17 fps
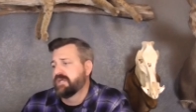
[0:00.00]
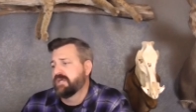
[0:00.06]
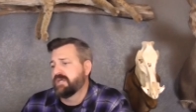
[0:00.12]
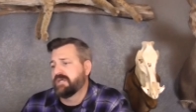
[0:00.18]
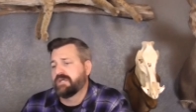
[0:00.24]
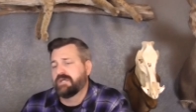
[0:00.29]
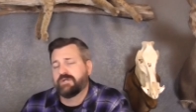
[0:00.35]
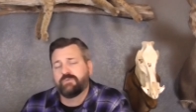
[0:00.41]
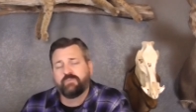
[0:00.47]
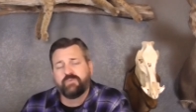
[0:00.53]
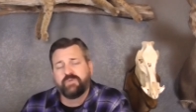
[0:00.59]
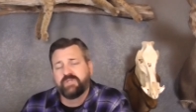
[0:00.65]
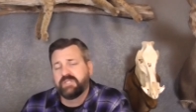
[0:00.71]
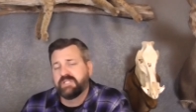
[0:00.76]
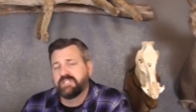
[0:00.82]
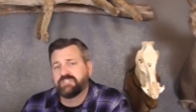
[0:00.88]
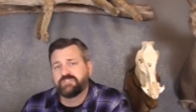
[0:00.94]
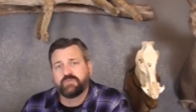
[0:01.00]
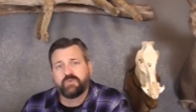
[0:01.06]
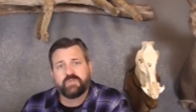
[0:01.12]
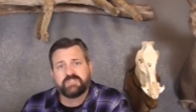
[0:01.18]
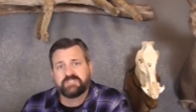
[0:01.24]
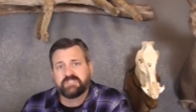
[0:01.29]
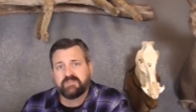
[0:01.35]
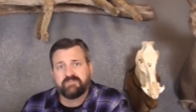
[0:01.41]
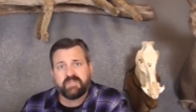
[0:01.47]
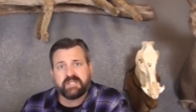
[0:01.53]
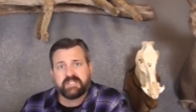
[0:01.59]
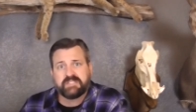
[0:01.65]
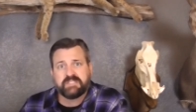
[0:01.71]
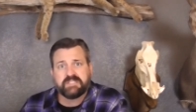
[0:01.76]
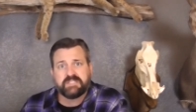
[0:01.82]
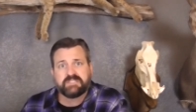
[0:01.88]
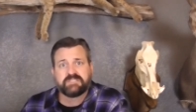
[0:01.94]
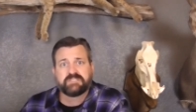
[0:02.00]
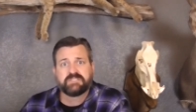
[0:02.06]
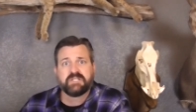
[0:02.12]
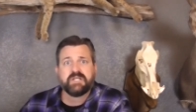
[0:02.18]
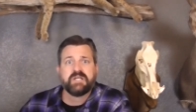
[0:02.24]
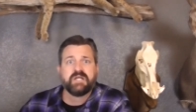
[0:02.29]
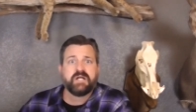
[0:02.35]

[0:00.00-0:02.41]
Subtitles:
I really enjoy stuff like this.